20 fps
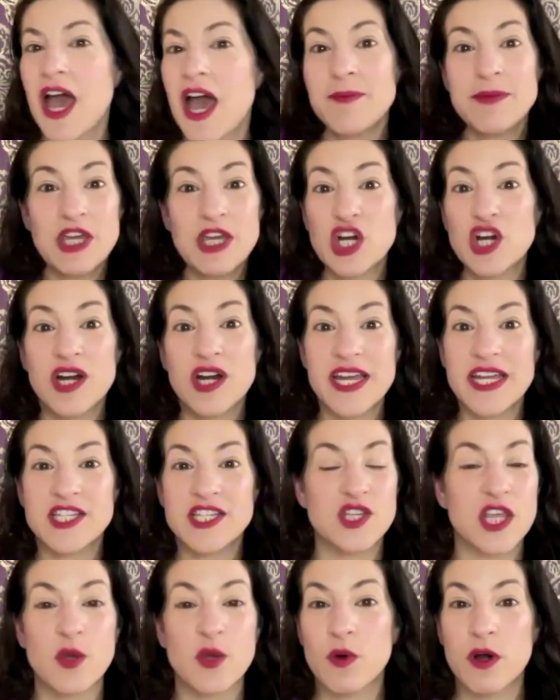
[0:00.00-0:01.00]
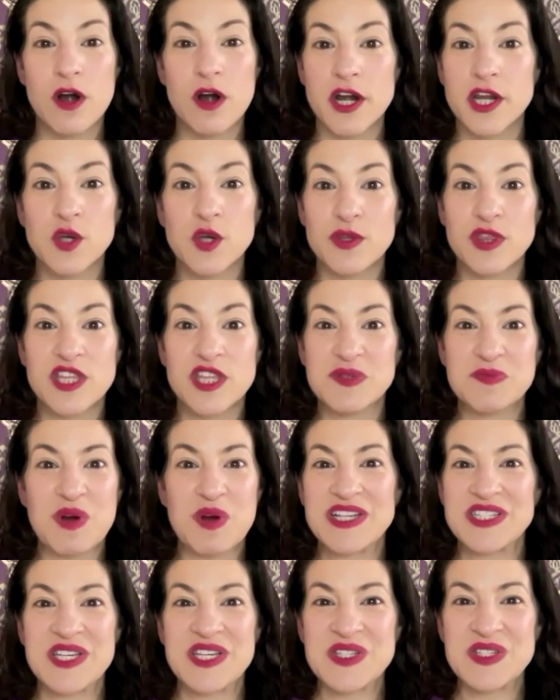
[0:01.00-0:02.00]
I'm curious, like, where are you with this
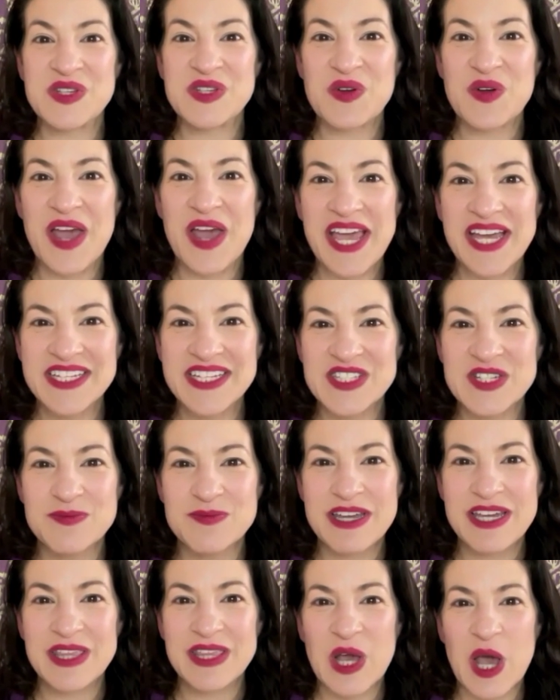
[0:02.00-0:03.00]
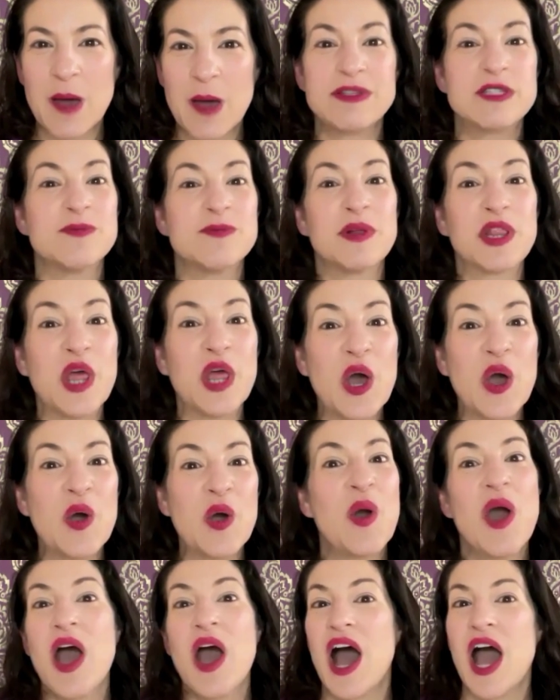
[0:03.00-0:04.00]
process? So answer me in the comments
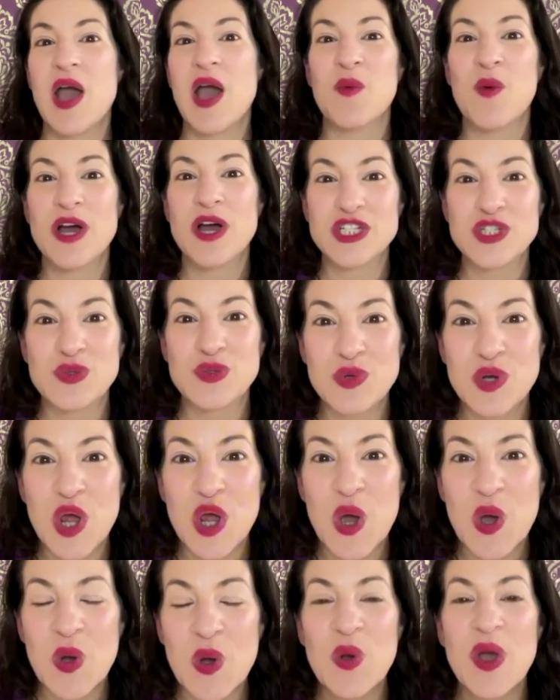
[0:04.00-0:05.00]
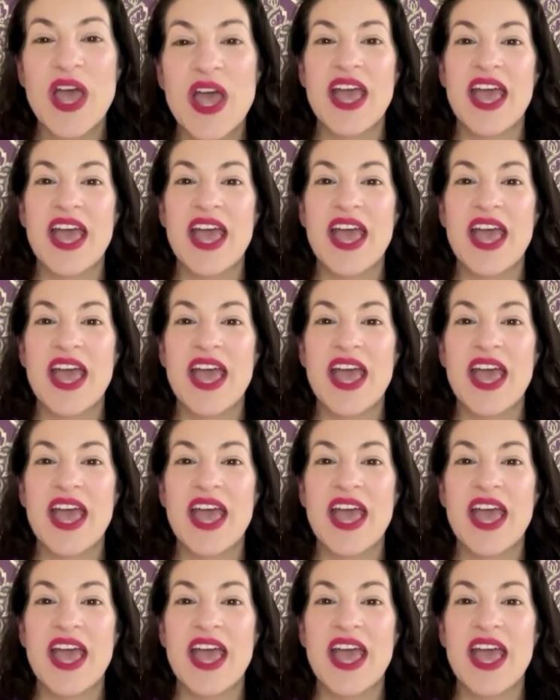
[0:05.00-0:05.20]
below. I want to know.